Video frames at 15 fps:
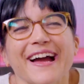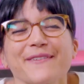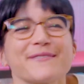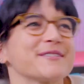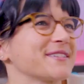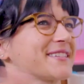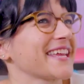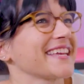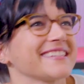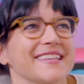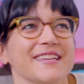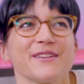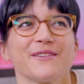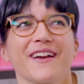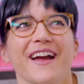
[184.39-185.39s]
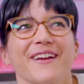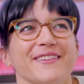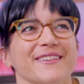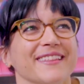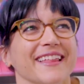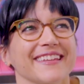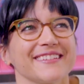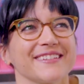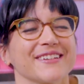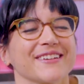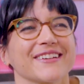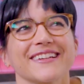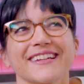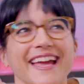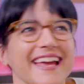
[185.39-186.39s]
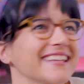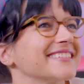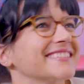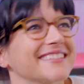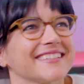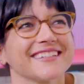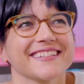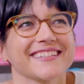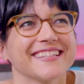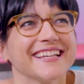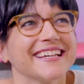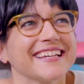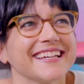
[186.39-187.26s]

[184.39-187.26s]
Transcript: I was just asking you how you liked your eggs cooked.